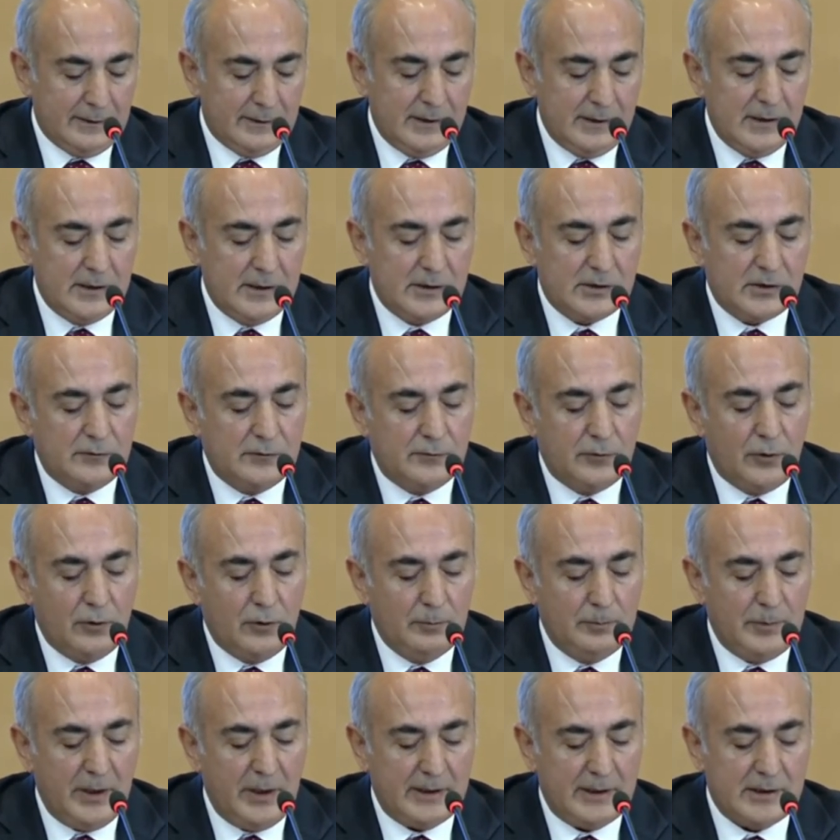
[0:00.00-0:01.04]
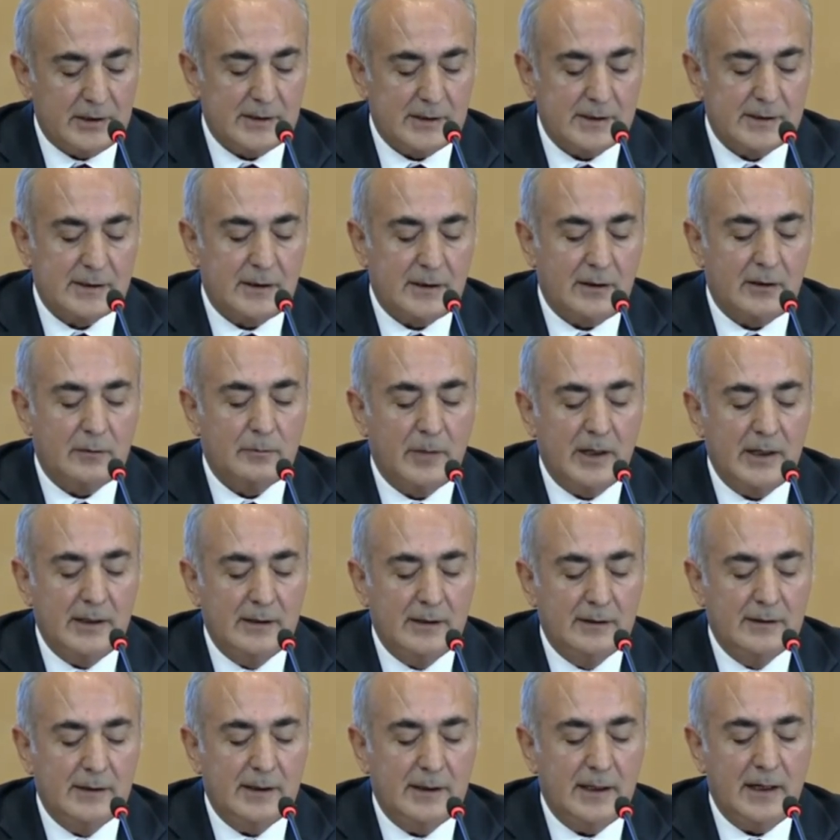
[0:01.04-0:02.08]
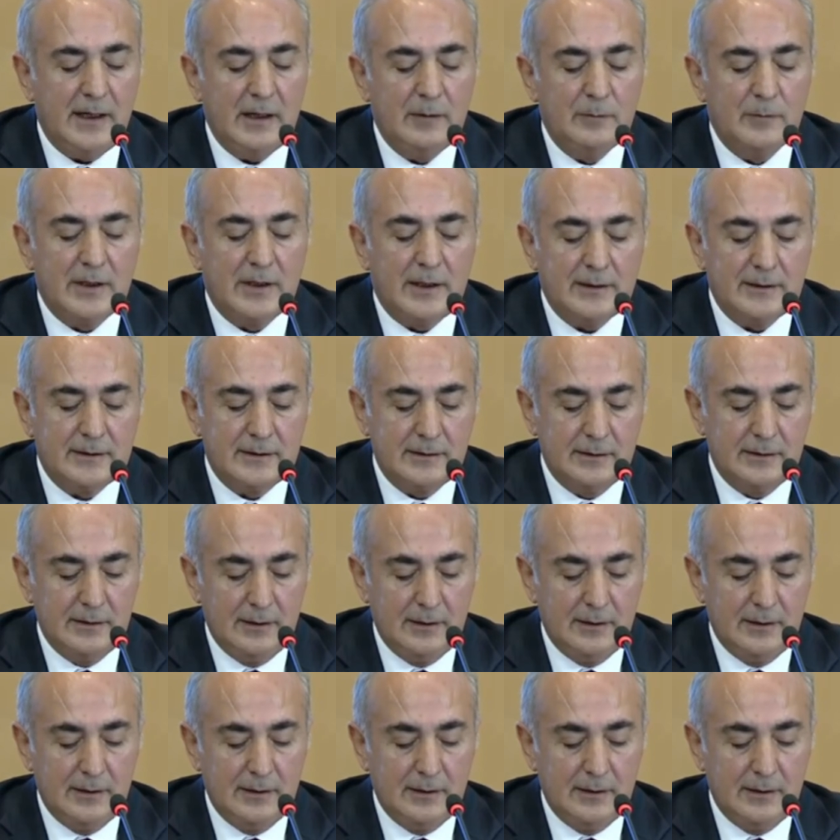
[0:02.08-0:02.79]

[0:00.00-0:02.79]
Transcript: These reform packages are mainly aimed at